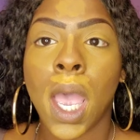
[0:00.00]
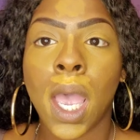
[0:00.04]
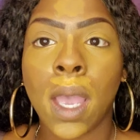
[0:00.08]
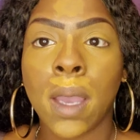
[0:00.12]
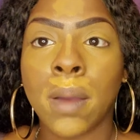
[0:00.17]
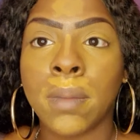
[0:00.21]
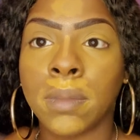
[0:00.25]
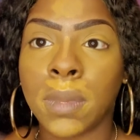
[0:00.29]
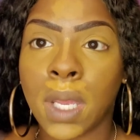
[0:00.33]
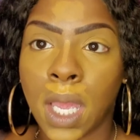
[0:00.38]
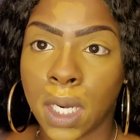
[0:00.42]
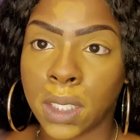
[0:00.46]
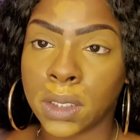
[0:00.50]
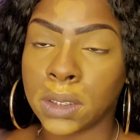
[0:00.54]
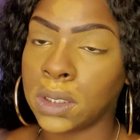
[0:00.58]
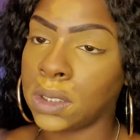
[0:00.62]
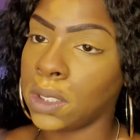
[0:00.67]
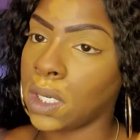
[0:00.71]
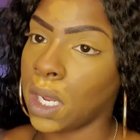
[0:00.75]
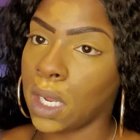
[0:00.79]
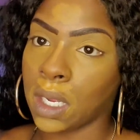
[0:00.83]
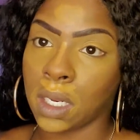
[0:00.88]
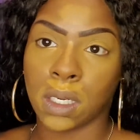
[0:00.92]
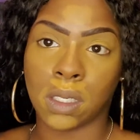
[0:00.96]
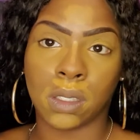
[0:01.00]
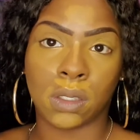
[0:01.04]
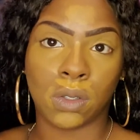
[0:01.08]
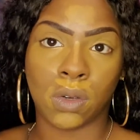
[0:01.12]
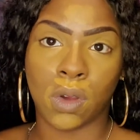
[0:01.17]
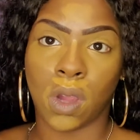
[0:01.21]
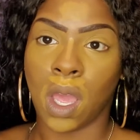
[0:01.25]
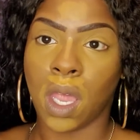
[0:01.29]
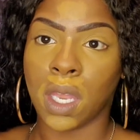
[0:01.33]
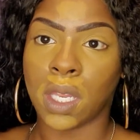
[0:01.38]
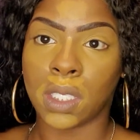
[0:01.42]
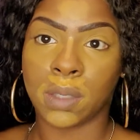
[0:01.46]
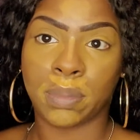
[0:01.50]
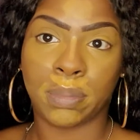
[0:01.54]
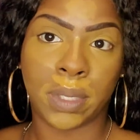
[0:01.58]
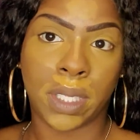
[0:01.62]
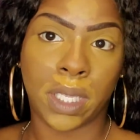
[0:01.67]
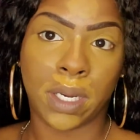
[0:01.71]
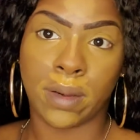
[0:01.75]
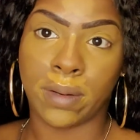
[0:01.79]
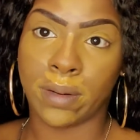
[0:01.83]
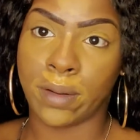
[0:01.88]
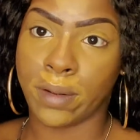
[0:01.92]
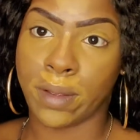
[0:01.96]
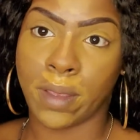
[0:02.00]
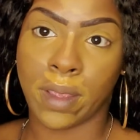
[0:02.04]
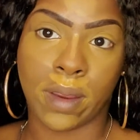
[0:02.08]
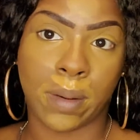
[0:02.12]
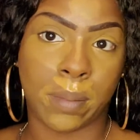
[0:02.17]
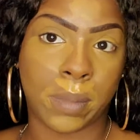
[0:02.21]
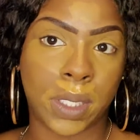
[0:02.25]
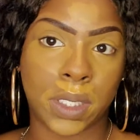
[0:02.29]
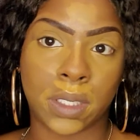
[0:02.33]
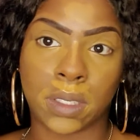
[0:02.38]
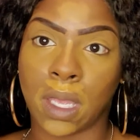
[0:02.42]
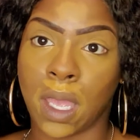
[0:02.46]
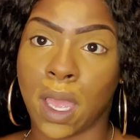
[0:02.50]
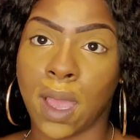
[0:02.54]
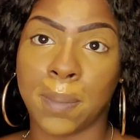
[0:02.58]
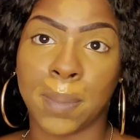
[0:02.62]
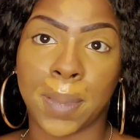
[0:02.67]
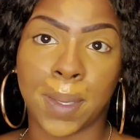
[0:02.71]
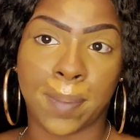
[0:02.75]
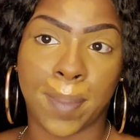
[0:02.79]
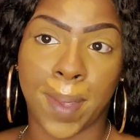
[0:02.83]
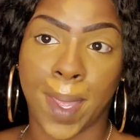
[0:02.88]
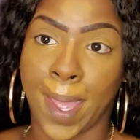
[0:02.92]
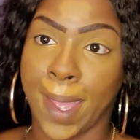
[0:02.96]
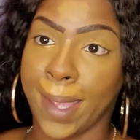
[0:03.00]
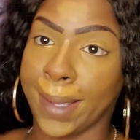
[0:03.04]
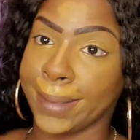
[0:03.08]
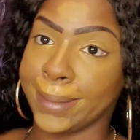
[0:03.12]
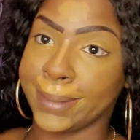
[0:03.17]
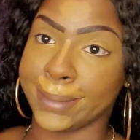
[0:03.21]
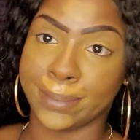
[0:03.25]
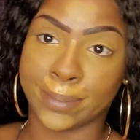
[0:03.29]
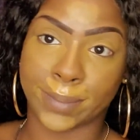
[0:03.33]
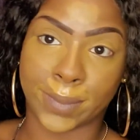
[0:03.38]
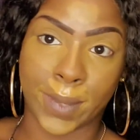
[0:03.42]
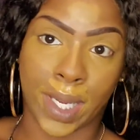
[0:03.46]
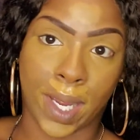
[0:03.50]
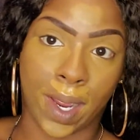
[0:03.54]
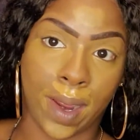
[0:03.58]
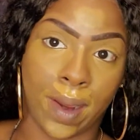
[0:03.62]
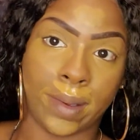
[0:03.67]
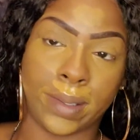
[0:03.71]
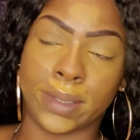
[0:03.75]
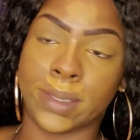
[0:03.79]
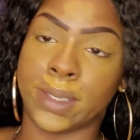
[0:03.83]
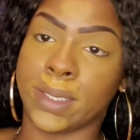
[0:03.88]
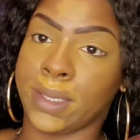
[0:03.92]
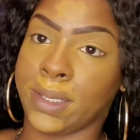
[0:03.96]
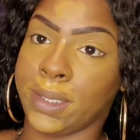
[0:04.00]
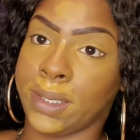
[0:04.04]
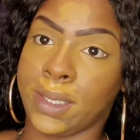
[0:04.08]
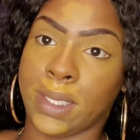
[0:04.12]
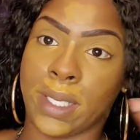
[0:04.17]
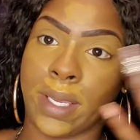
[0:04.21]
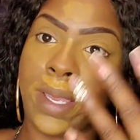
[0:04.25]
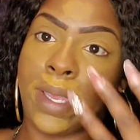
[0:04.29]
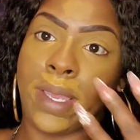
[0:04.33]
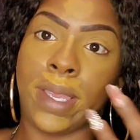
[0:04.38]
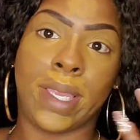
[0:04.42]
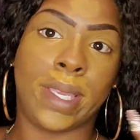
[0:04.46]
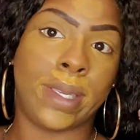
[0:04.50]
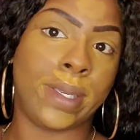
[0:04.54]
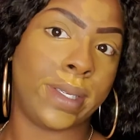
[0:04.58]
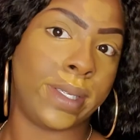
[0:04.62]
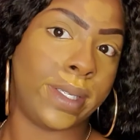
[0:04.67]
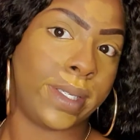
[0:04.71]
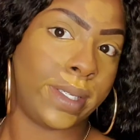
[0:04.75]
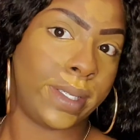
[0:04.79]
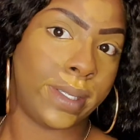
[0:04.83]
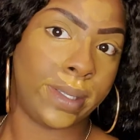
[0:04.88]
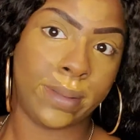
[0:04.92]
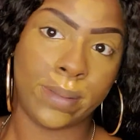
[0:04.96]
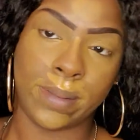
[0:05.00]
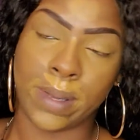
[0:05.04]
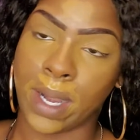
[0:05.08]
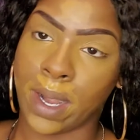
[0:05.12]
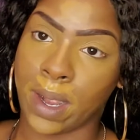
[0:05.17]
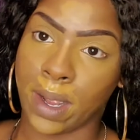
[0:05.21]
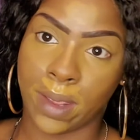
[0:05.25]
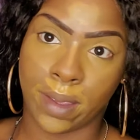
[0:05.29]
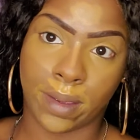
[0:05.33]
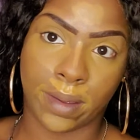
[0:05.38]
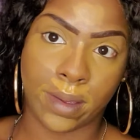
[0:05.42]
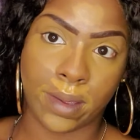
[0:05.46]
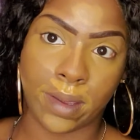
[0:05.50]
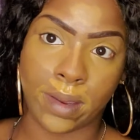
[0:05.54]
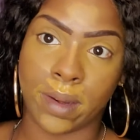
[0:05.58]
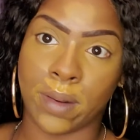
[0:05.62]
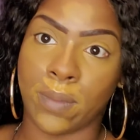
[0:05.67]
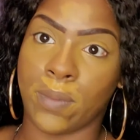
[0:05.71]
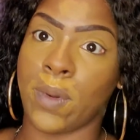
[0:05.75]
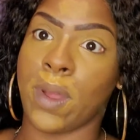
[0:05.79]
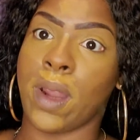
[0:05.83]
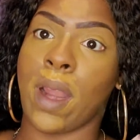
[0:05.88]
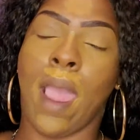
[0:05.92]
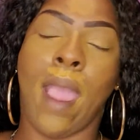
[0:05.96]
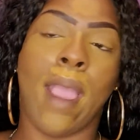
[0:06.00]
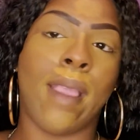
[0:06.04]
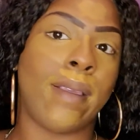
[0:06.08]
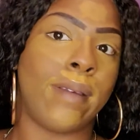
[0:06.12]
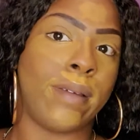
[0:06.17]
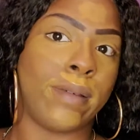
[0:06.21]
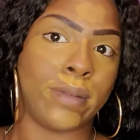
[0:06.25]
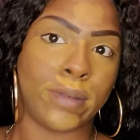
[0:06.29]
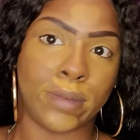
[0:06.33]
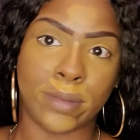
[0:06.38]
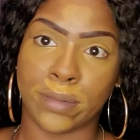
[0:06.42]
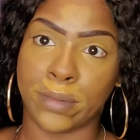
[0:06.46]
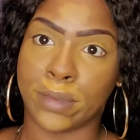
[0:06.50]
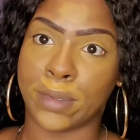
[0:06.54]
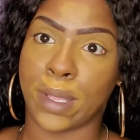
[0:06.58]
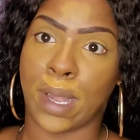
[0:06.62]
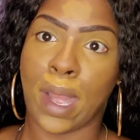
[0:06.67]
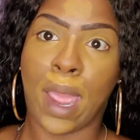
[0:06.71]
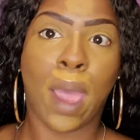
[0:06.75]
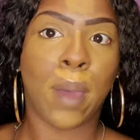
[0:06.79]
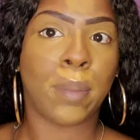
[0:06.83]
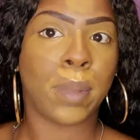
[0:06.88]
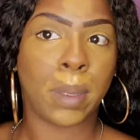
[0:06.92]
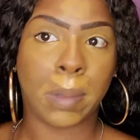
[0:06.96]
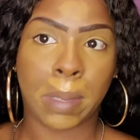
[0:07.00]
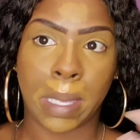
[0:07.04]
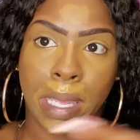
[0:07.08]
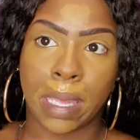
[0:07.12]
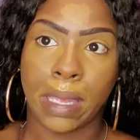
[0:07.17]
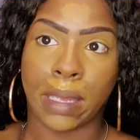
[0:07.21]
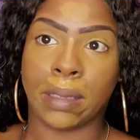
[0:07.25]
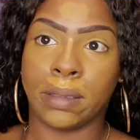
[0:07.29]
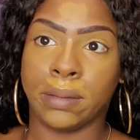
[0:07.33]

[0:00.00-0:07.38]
I'm actually not going to do all this blending on camera, so I'll be back. Okay, just see what I did, what I used, and I'll be back.